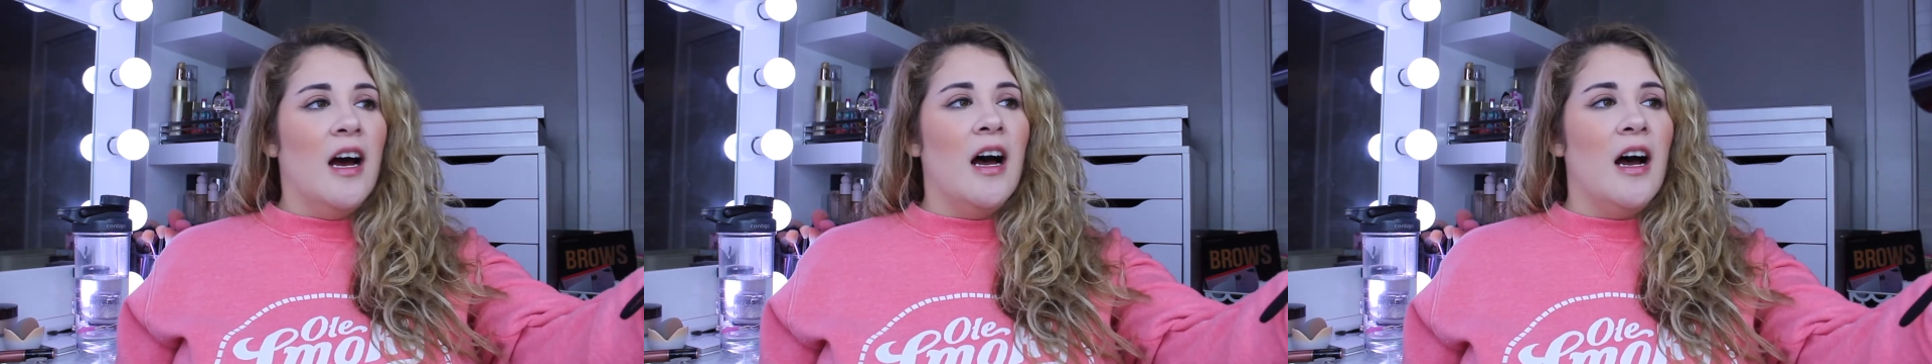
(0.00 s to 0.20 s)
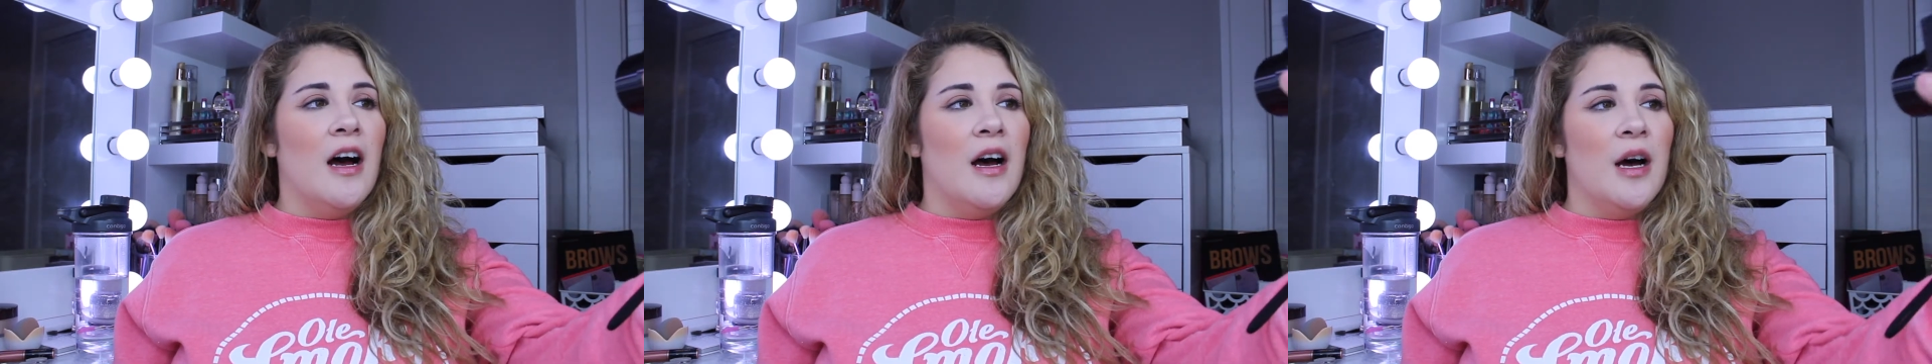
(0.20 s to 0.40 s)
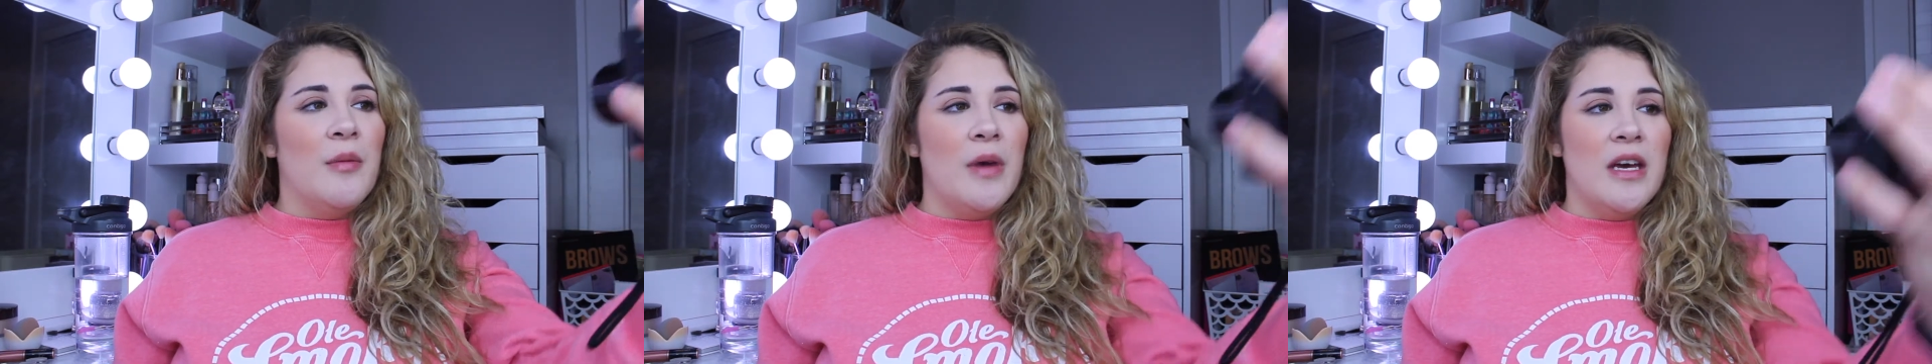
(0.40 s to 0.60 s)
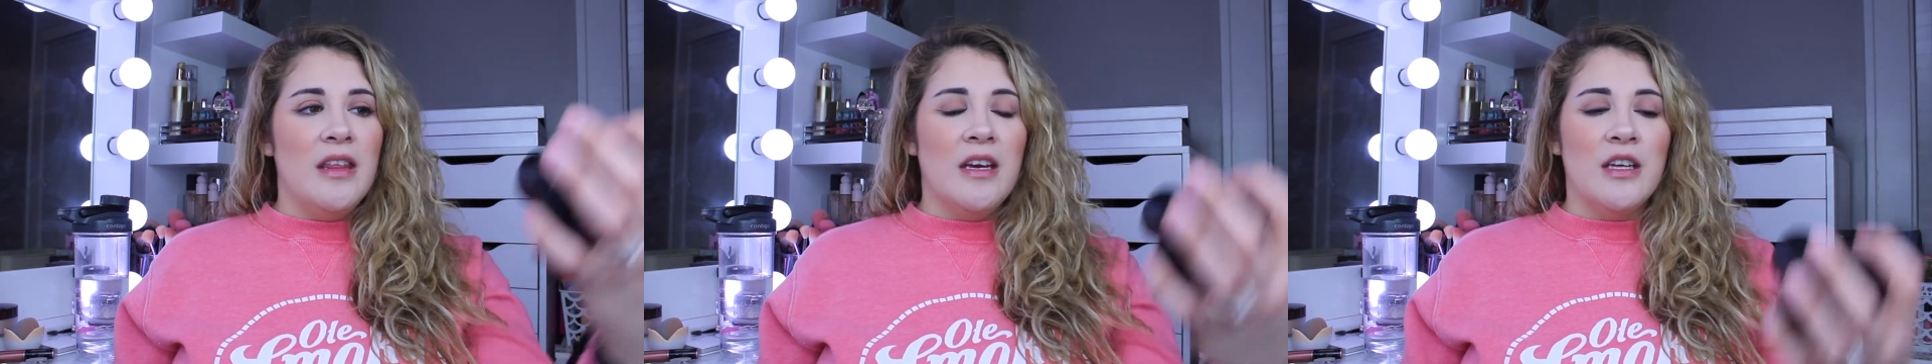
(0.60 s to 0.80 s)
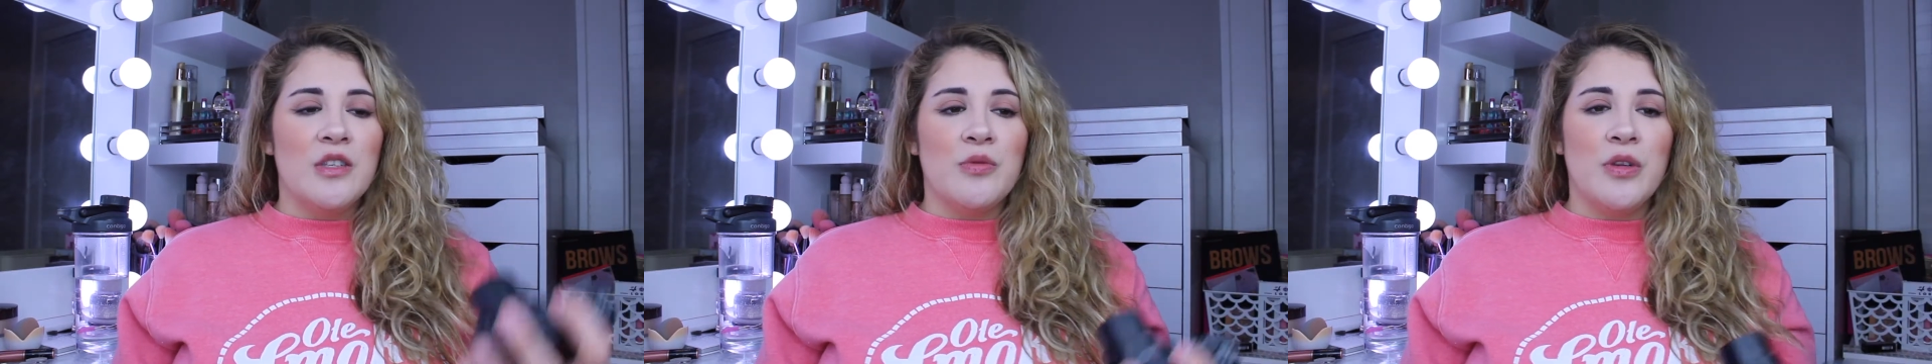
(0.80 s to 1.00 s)
I
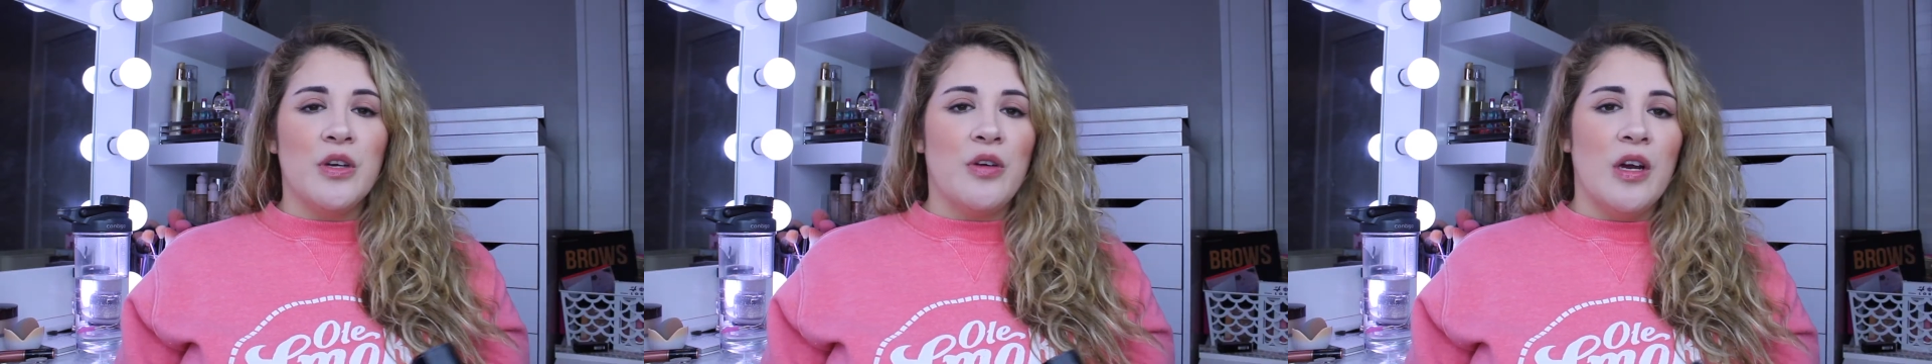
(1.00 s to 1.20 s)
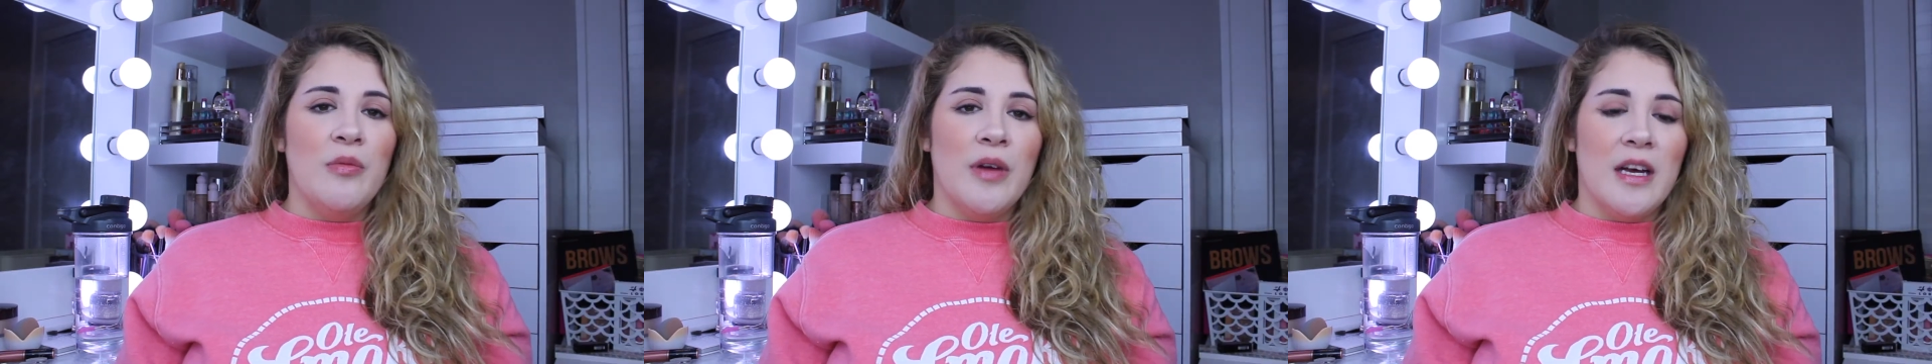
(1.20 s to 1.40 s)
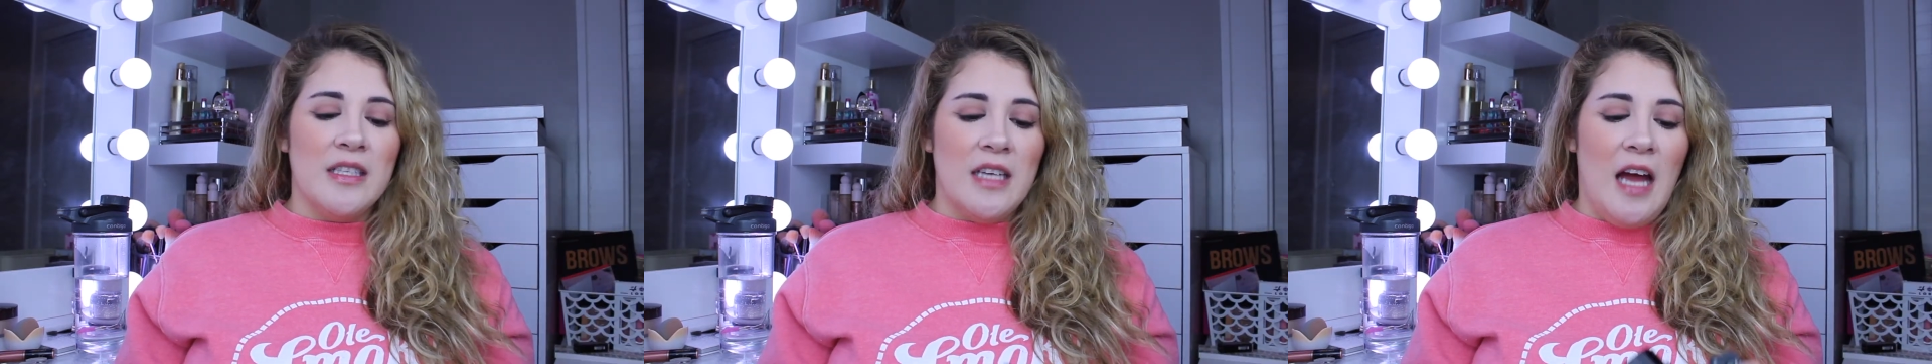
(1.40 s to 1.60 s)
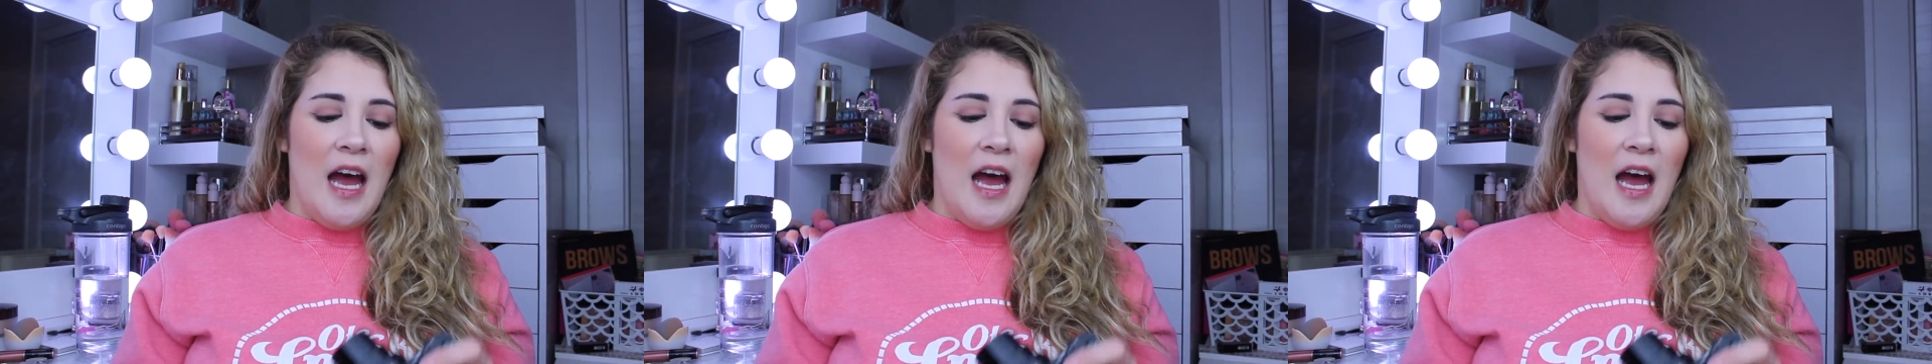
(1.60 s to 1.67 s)
think it's really great because it